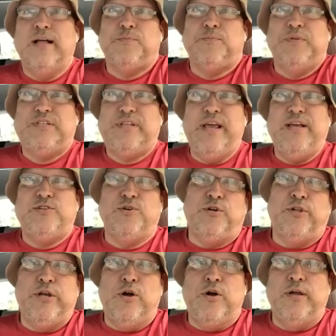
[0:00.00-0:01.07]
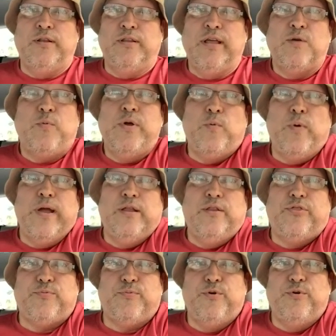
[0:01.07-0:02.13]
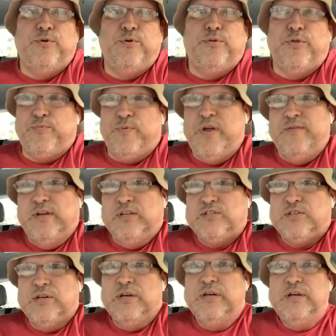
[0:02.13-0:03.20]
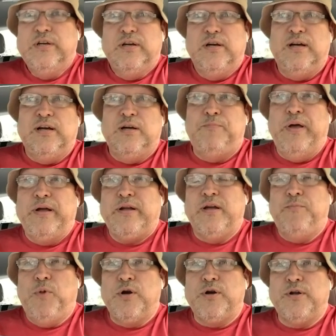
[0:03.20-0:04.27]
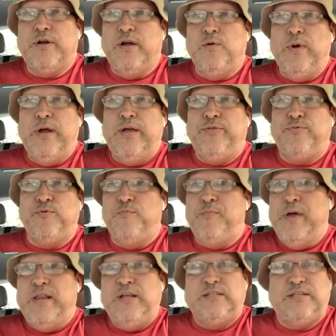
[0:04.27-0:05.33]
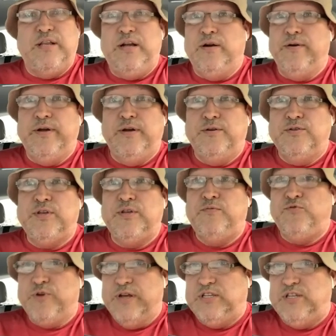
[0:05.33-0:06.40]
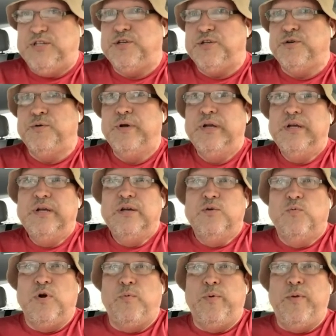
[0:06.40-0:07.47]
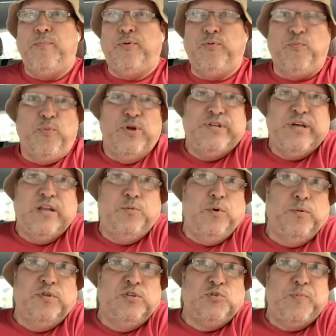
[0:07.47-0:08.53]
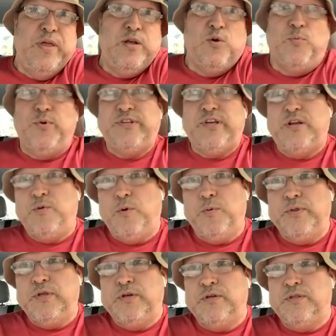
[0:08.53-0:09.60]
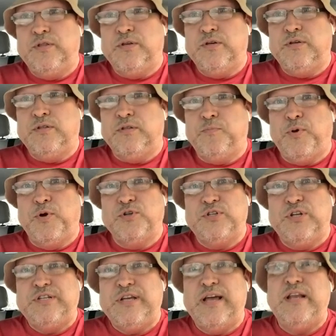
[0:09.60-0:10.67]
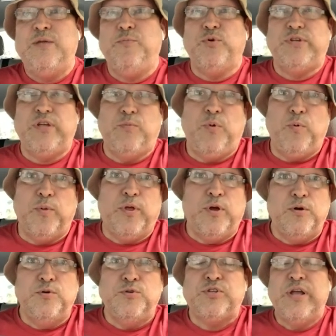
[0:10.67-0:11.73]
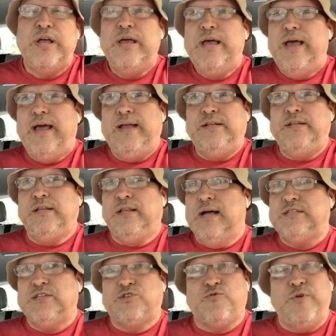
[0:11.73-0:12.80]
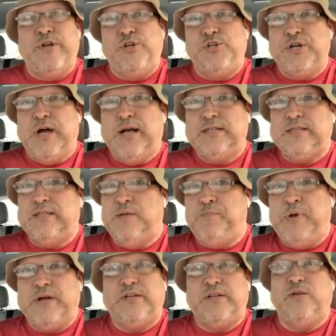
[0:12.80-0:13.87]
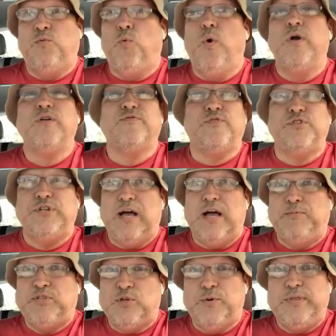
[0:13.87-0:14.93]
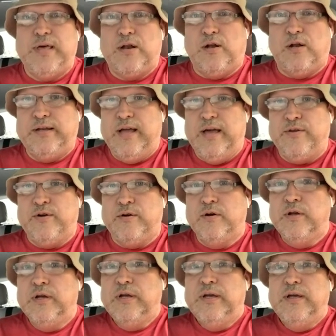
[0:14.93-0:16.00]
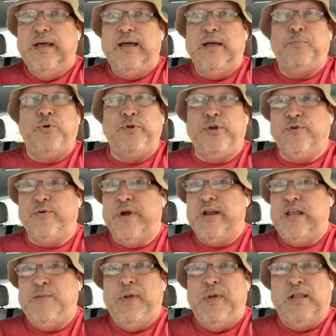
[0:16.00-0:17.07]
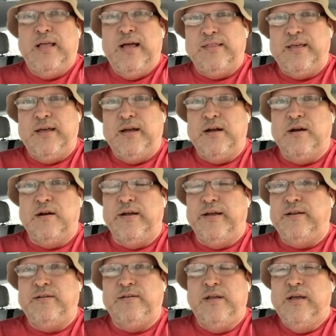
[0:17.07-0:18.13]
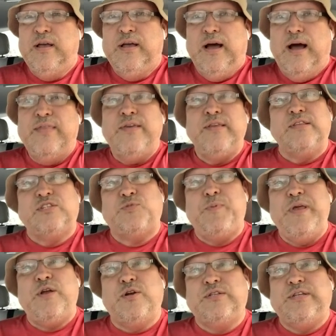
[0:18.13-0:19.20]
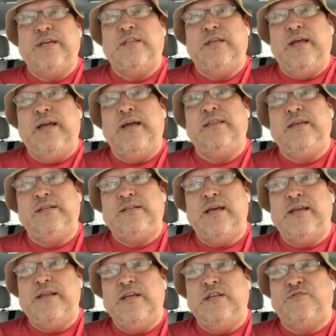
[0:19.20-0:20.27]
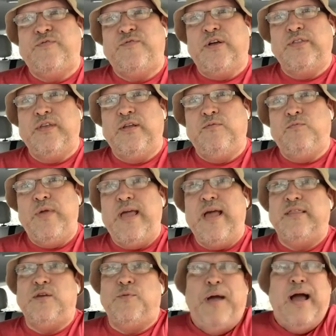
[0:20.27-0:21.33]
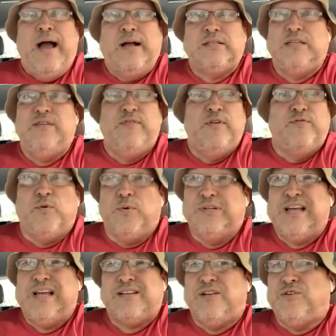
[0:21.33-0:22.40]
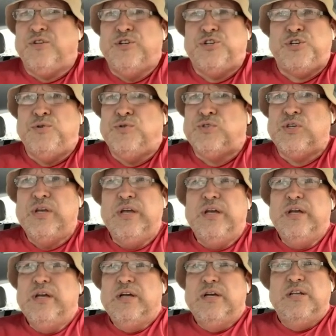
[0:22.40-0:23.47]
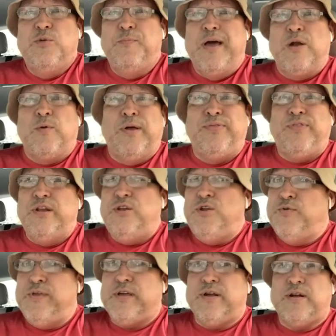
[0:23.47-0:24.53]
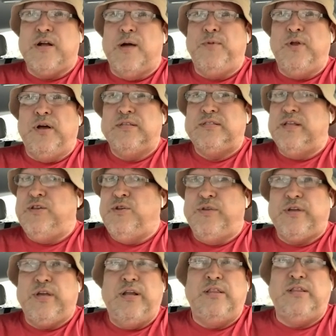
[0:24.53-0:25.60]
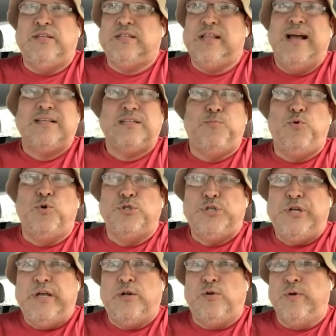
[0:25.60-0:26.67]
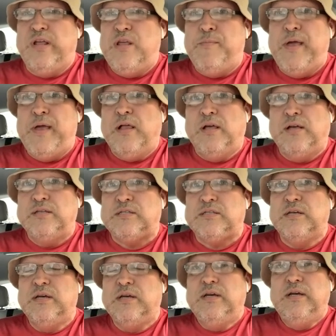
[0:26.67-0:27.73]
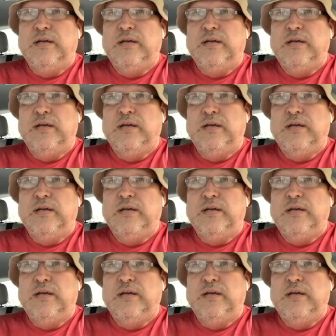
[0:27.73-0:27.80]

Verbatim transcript: lots of mistakes early on like we ran through the three of us uh, becca and mark and i ran through many scenarios and tracey too where we pretended we were the speaker, pretended we were the, the, the person attending, pretend we were the host, and did lots of screenshots. And then Becca did a wonderful job sewing that all together and putting a great email out there. And I think the speakers and, and the attendees felt that we had their backs. Even if there were technical issues, no matter what, they knew they could come to us. They knew they could hit the Slack support channel or email us.